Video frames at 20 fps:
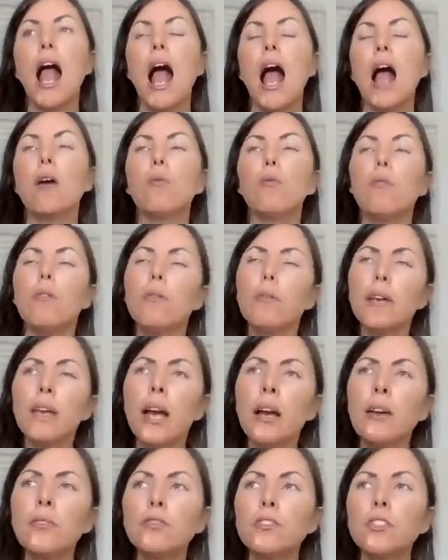And what we
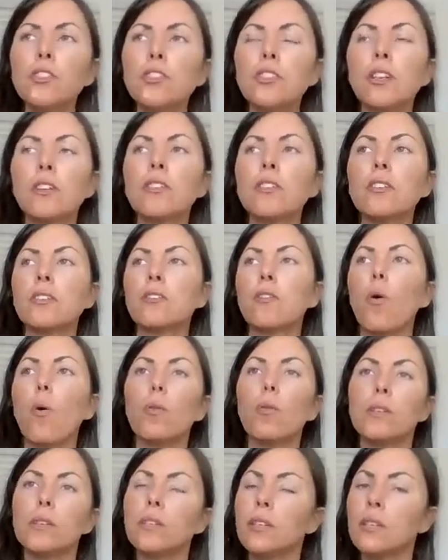have to share isn't
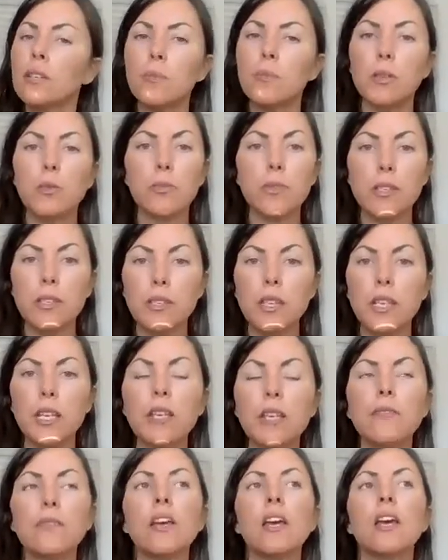always going to be
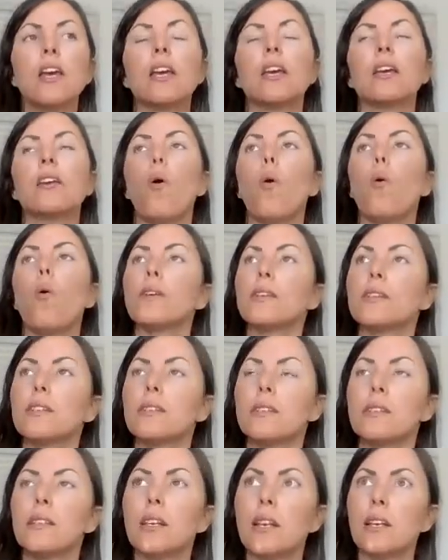received. It always
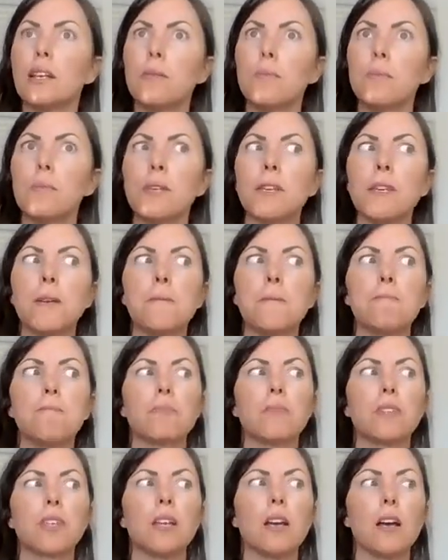isn't going to be,
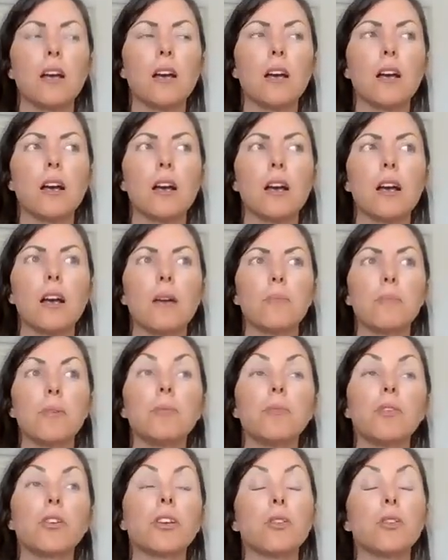
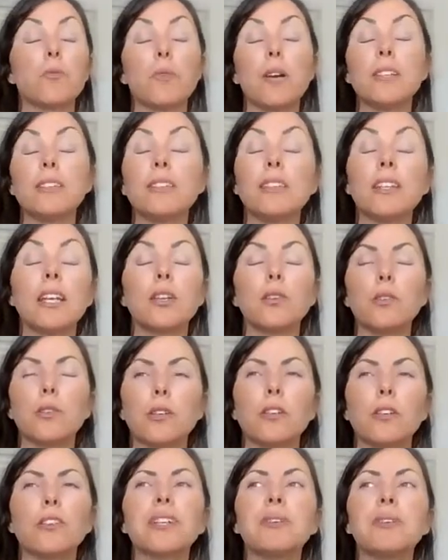people aren't going to resonate or
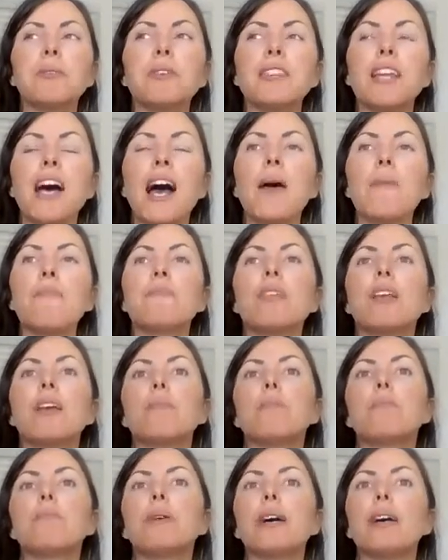agree with that.
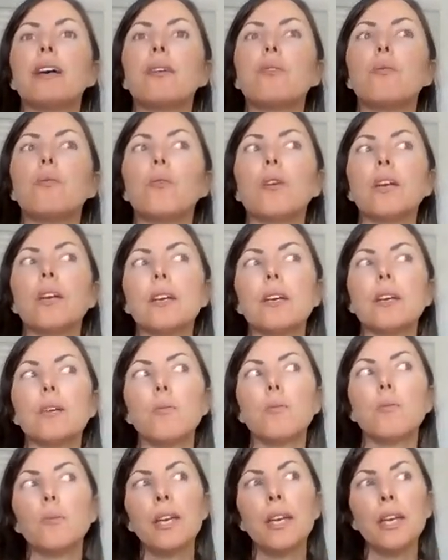But
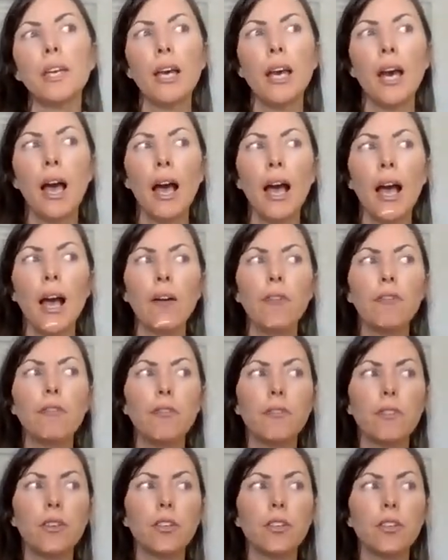we have,
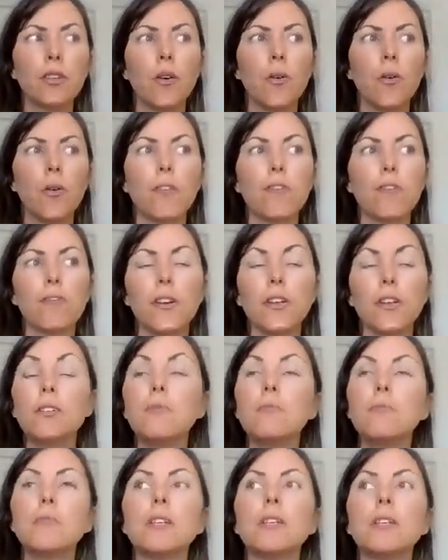a
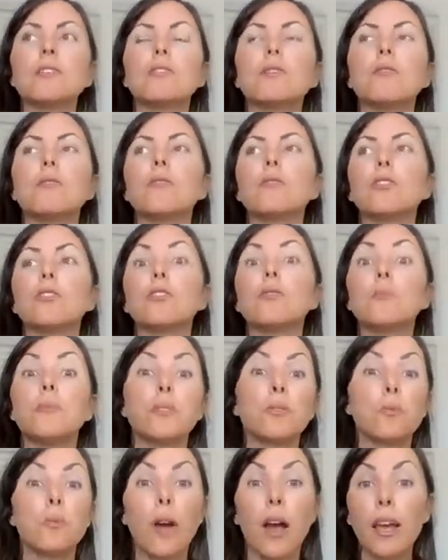fundamental
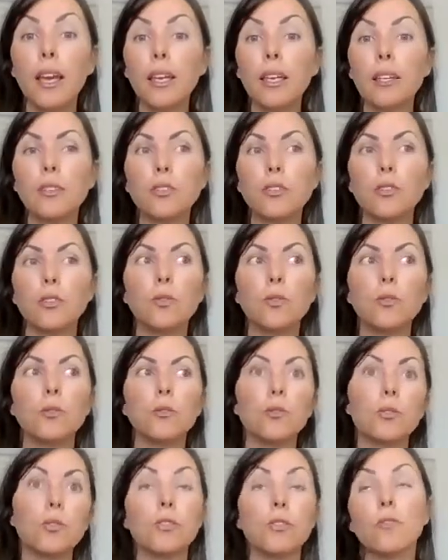human right to,
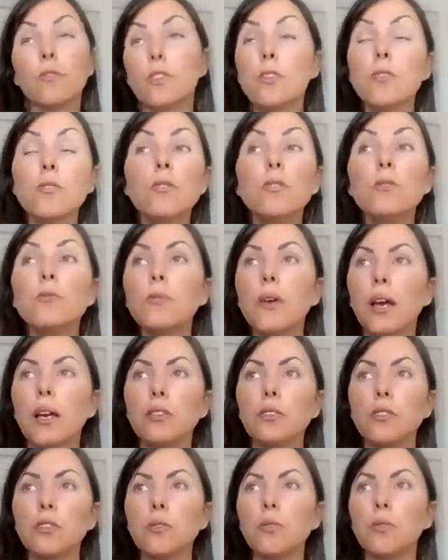universal right
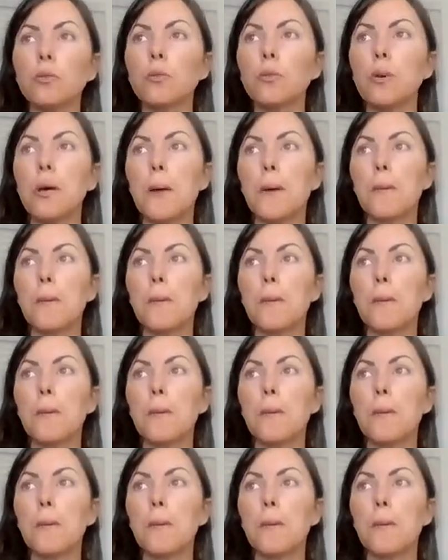to